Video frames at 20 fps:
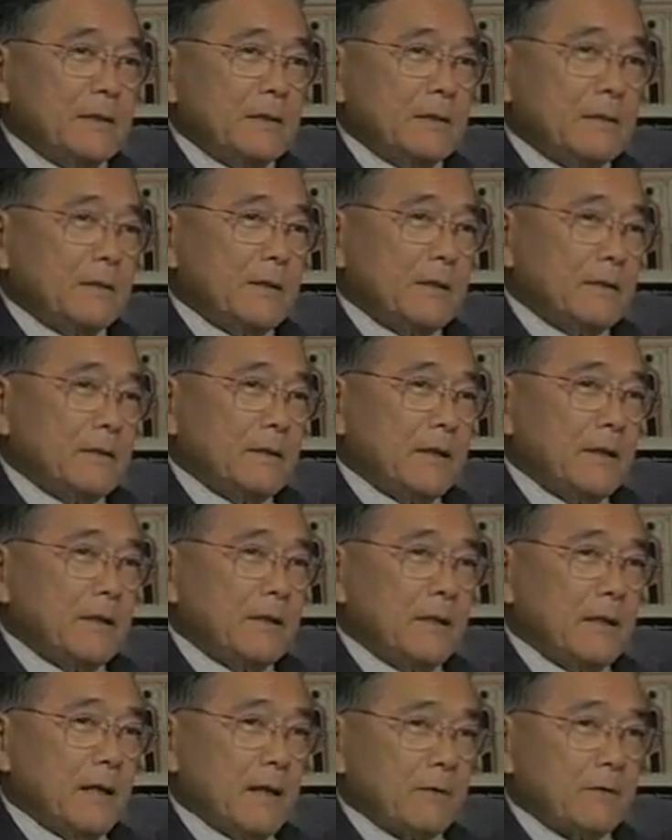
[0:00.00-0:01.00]
the
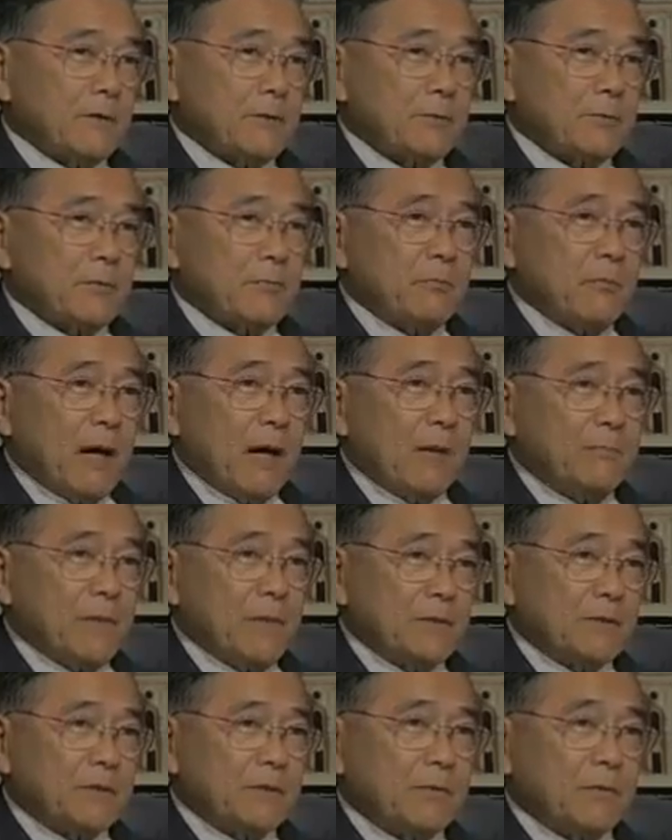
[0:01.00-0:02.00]
late Congressman Bob
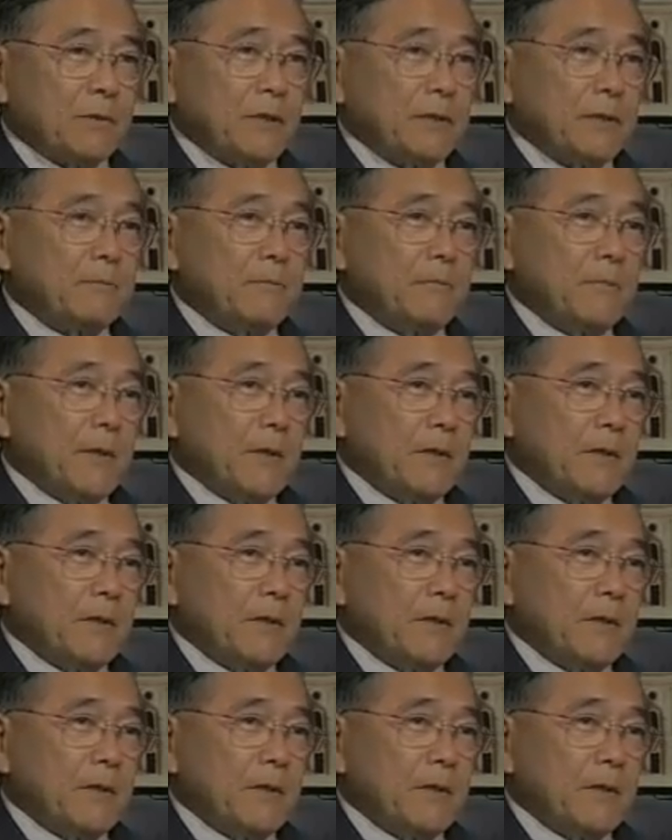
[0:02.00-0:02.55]
Matsui